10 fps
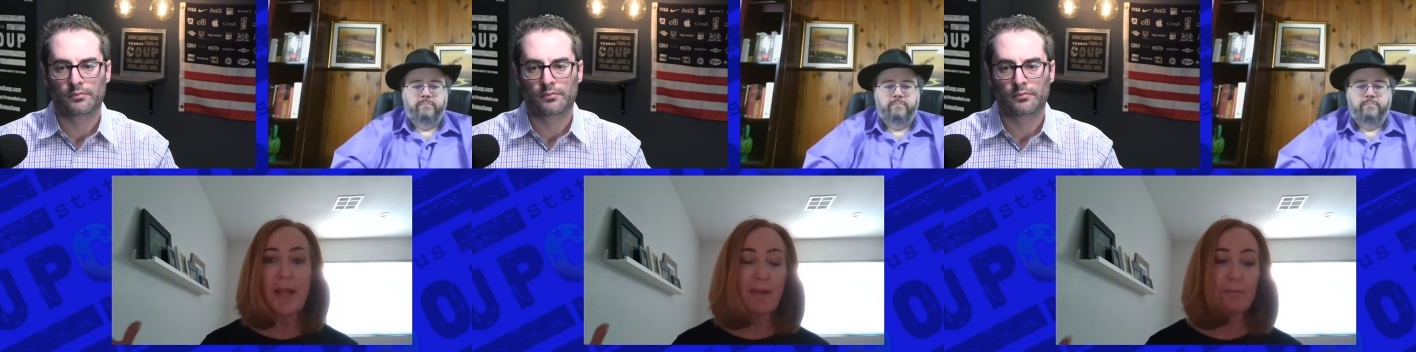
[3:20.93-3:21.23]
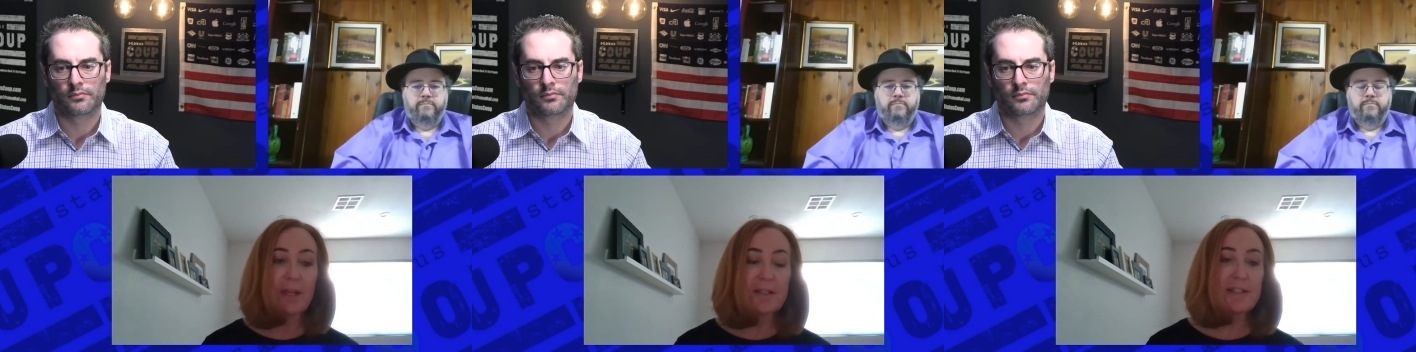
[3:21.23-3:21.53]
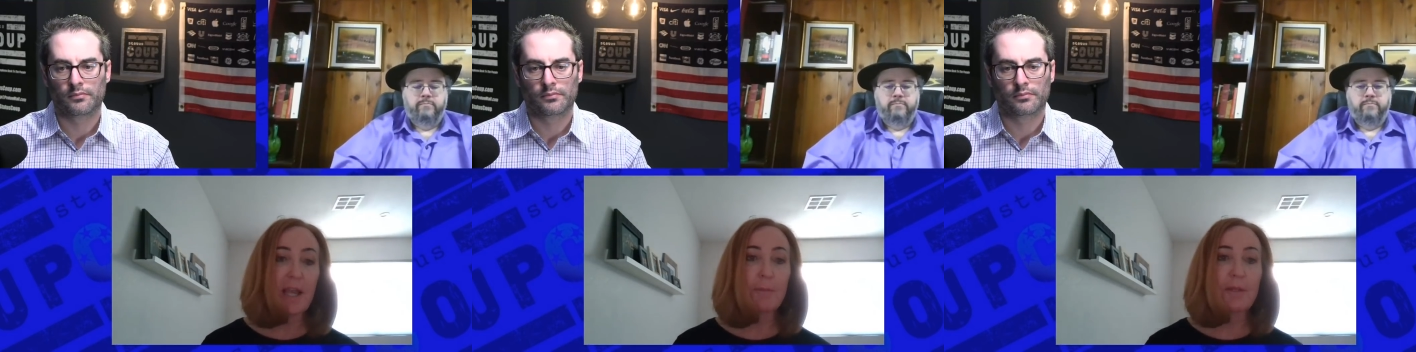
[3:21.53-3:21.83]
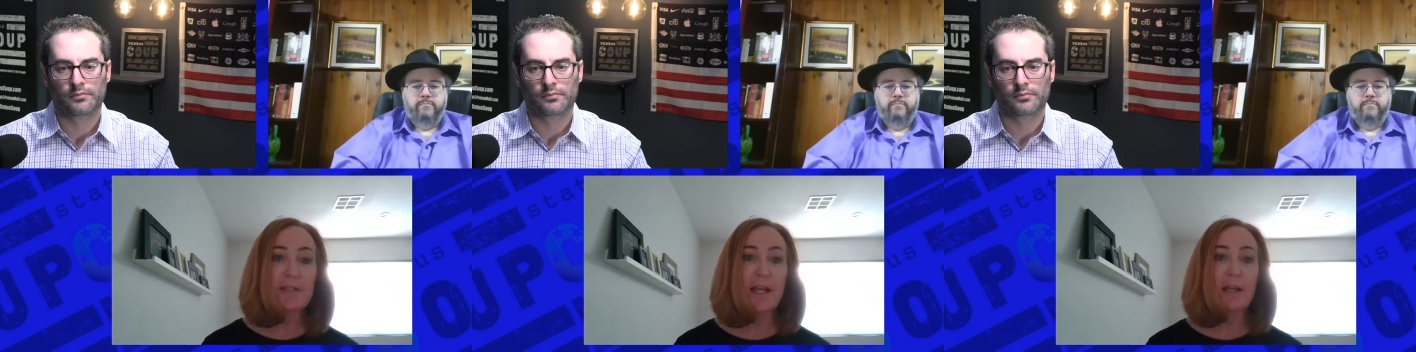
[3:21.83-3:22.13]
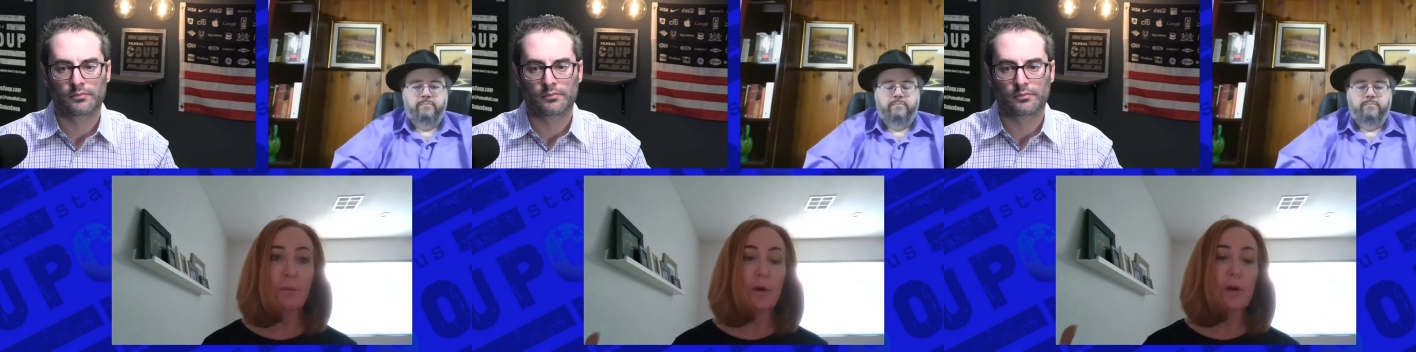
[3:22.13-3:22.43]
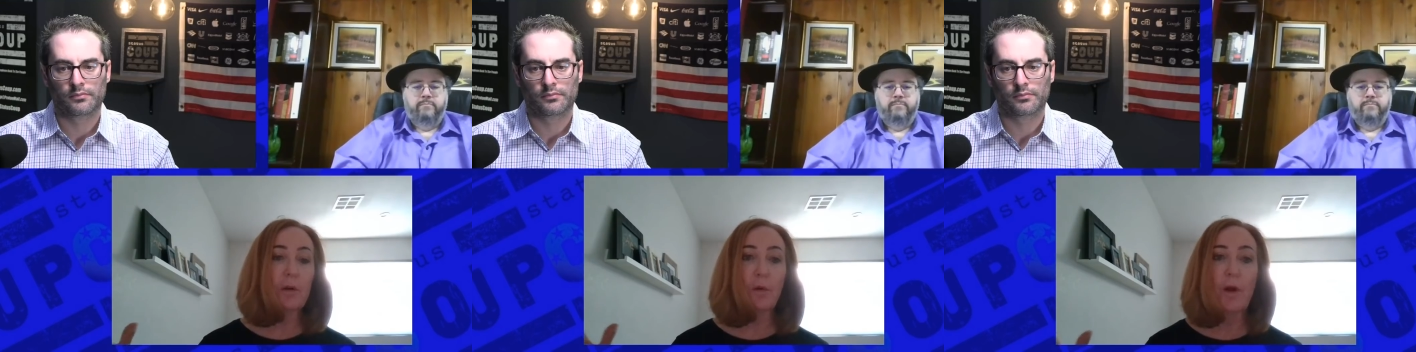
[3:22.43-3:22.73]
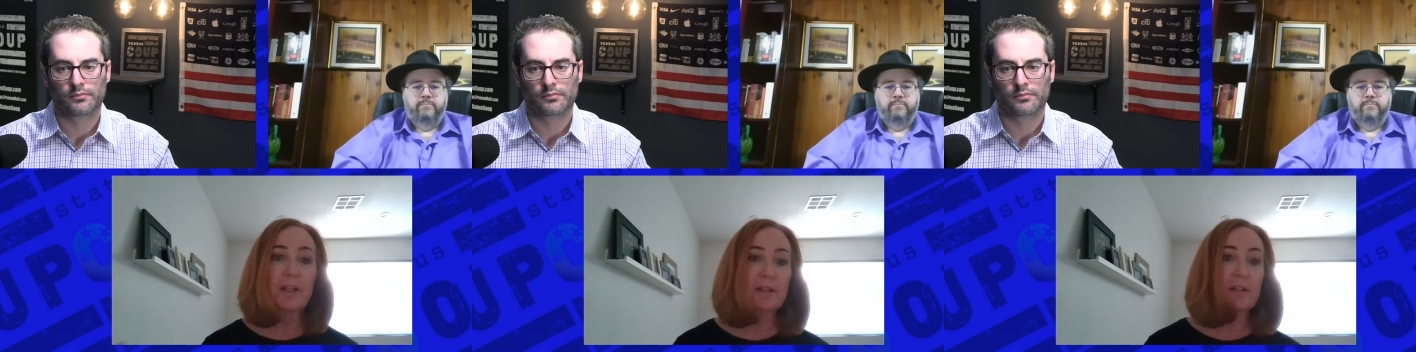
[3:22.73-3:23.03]
Speaker 1: have made statements like, we're
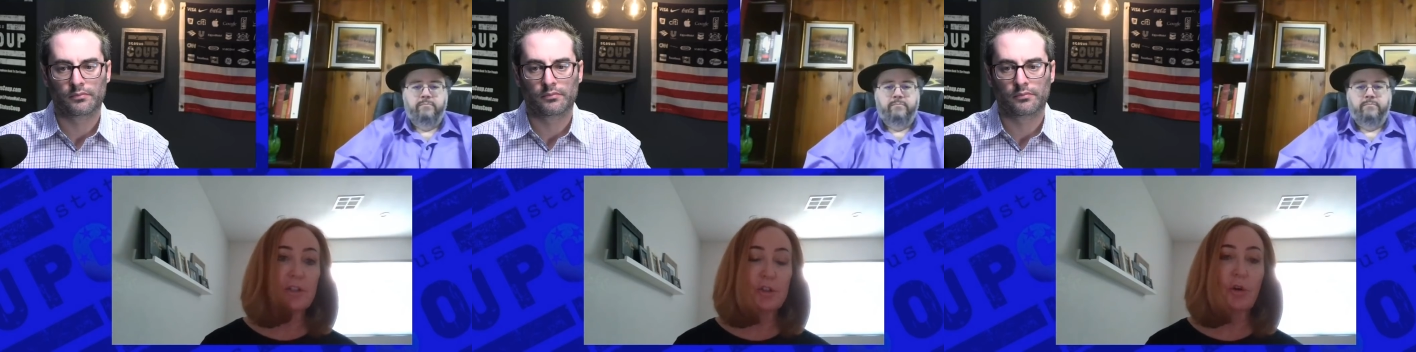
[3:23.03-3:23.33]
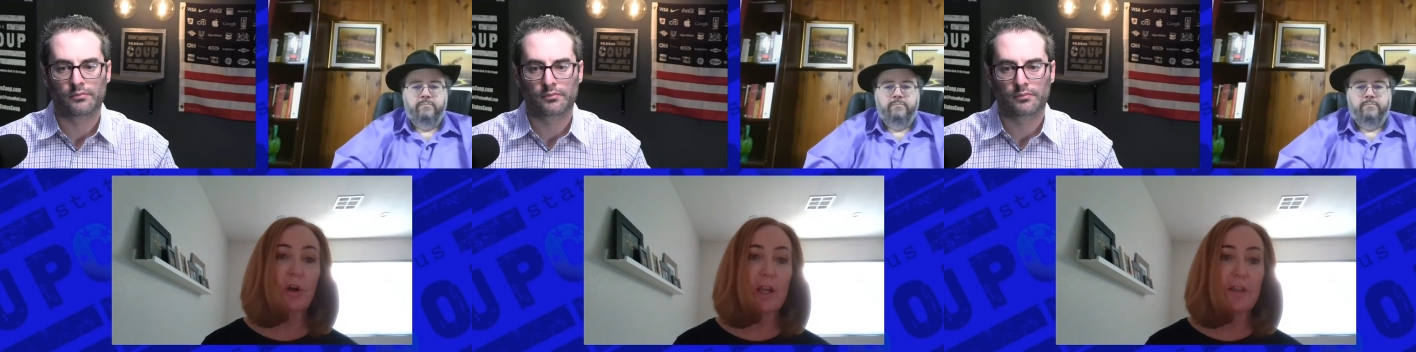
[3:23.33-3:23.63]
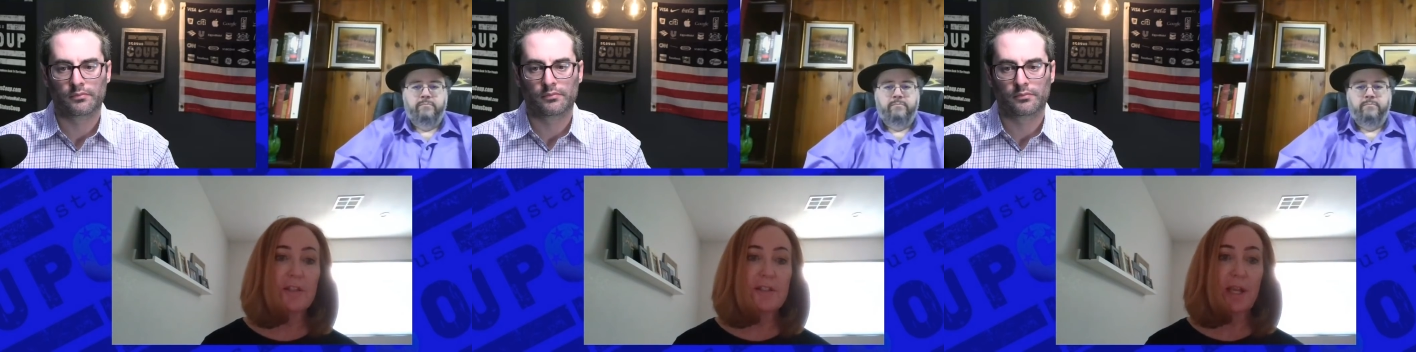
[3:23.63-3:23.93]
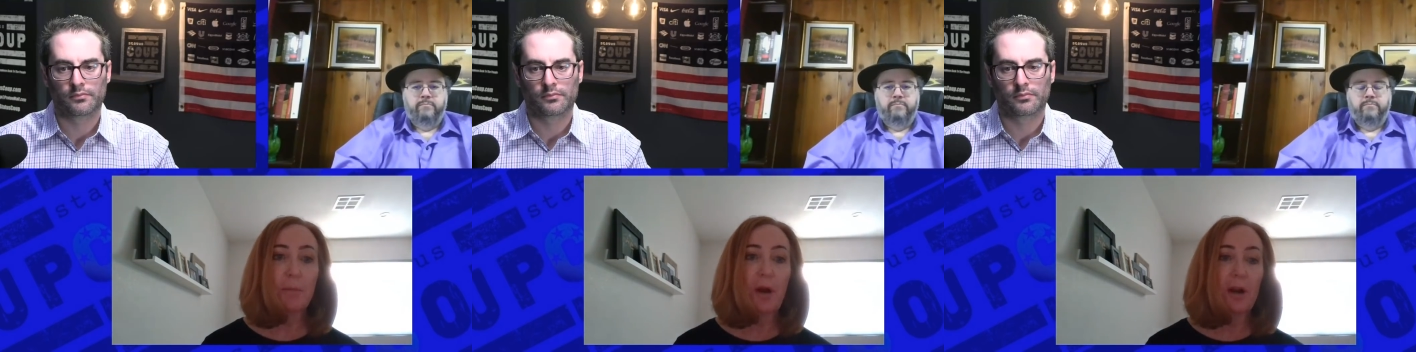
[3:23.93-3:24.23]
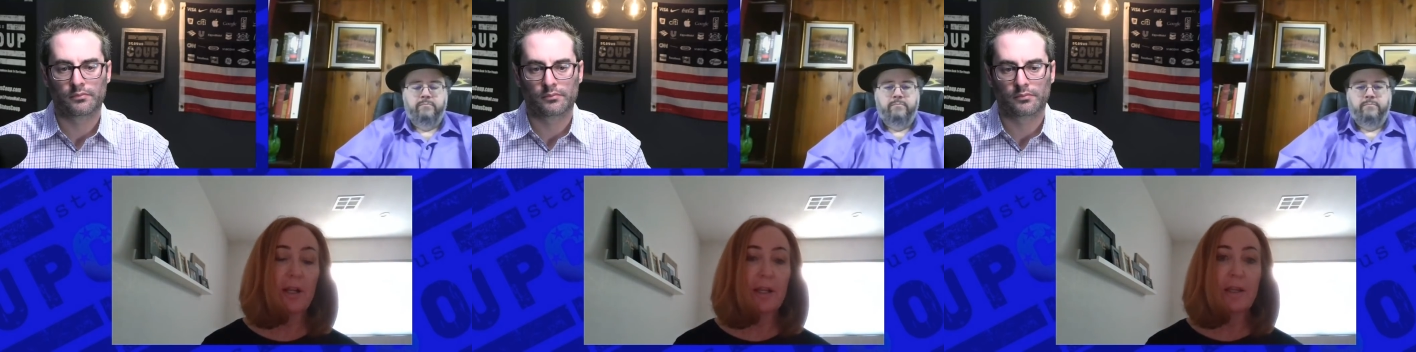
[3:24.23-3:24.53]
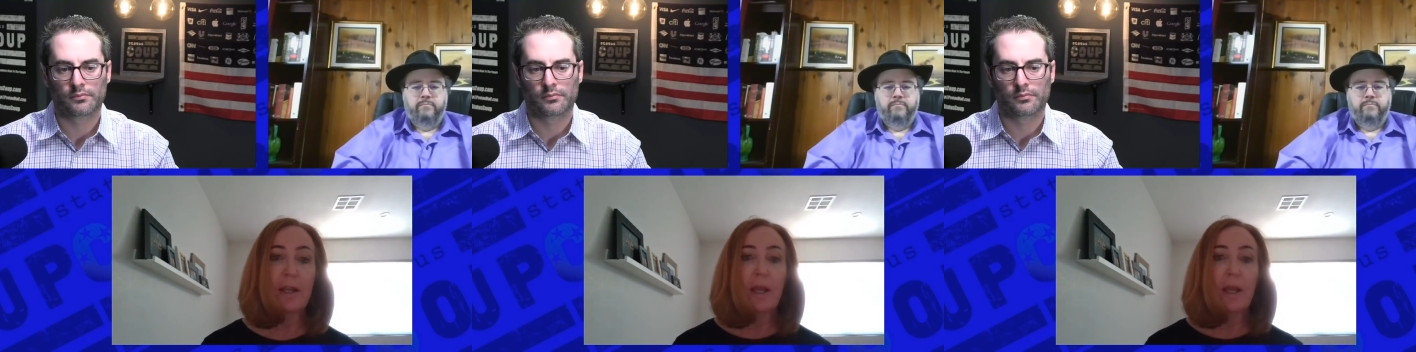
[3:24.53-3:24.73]
going to destroy the state party.